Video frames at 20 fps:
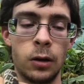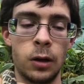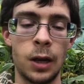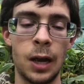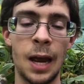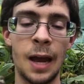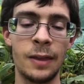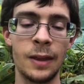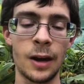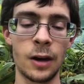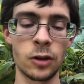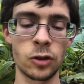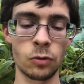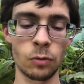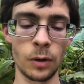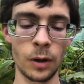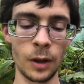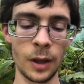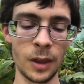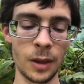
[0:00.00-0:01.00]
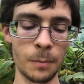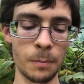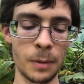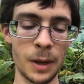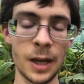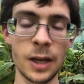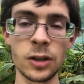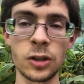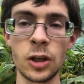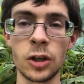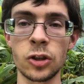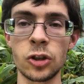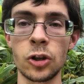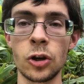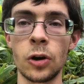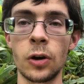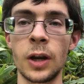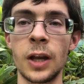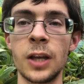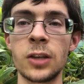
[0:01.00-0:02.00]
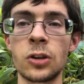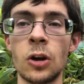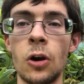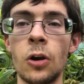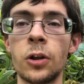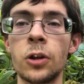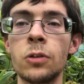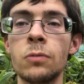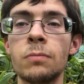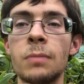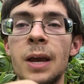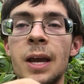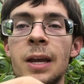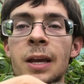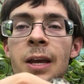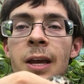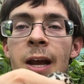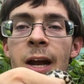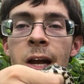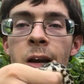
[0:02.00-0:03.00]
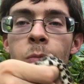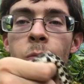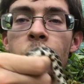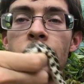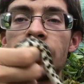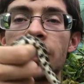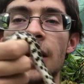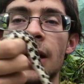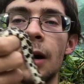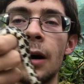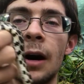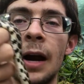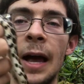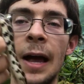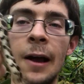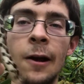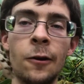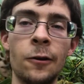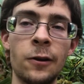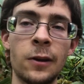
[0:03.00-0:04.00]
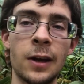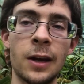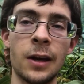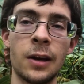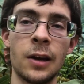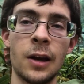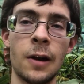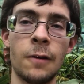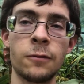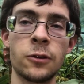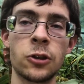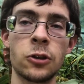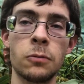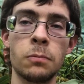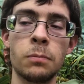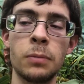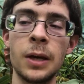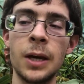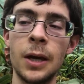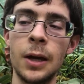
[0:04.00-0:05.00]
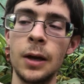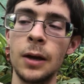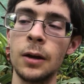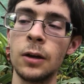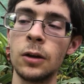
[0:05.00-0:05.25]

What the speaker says: And that is really the biggest concern, is are you making animals that are healthy enough to be